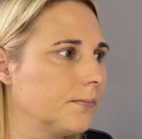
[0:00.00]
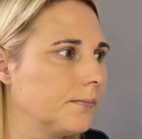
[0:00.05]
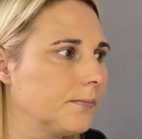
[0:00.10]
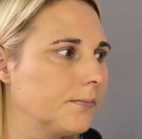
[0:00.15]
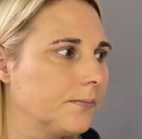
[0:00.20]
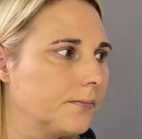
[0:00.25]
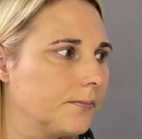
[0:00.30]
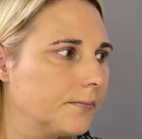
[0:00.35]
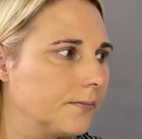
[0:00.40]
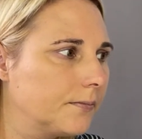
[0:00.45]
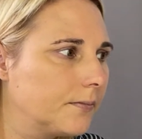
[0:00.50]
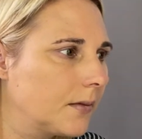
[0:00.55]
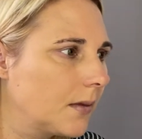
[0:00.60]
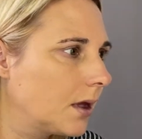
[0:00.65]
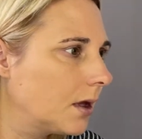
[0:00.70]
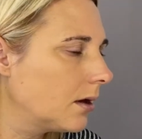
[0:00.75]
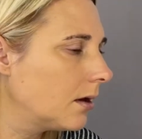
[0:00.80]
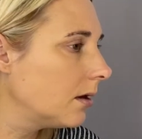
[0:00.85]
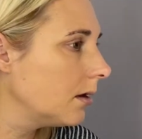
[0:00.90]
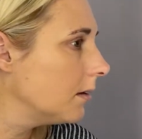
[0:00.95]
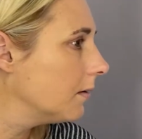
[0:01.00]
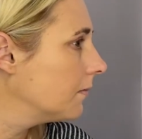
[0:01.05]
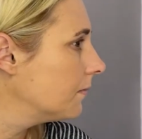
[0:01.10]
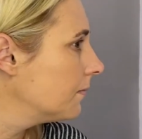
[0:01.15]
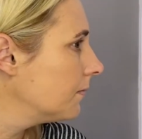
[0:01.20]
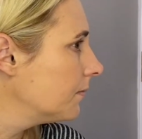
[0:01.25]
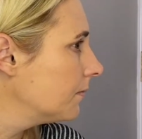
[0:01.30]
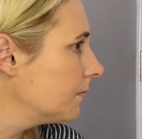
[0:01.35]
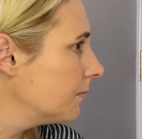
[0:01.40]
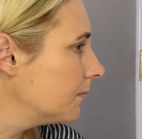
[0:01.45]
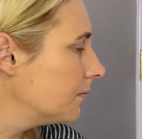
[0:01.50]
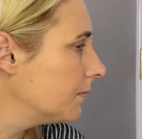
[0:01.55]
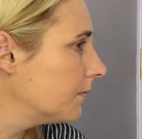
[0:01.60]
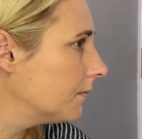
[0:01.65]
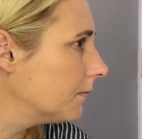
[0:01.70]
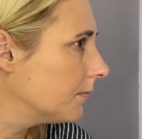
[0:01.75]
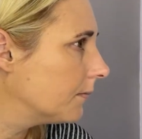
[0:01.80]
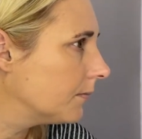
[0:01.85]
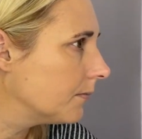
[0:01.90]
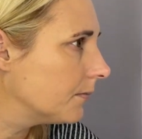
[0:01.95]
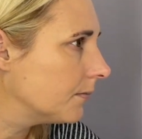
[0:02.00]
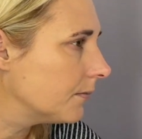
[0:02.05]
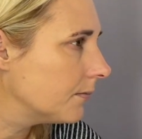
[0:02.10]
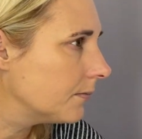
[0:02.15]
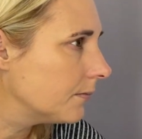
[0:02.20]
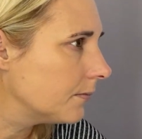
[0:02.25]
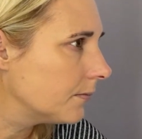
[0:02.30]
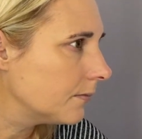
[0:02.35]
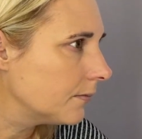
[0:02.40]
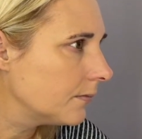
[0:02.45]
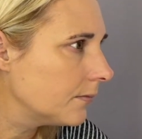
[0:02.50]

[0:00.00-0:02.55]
Nobody speaks.